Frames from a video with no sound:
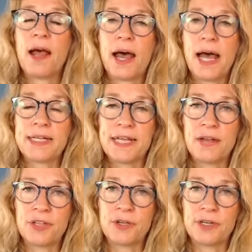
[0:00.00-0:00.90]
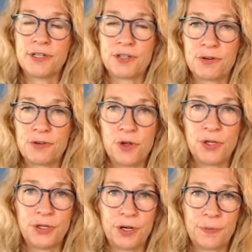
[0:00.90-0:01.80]
I download it into their
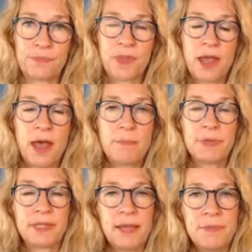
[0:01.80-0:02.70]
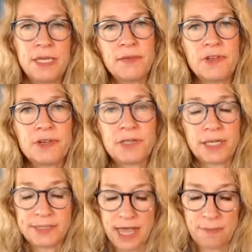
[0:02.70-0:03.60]
folder. But let me give you an
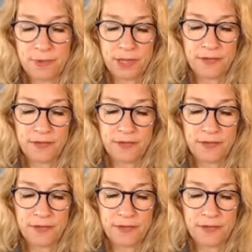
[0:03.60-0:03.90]
example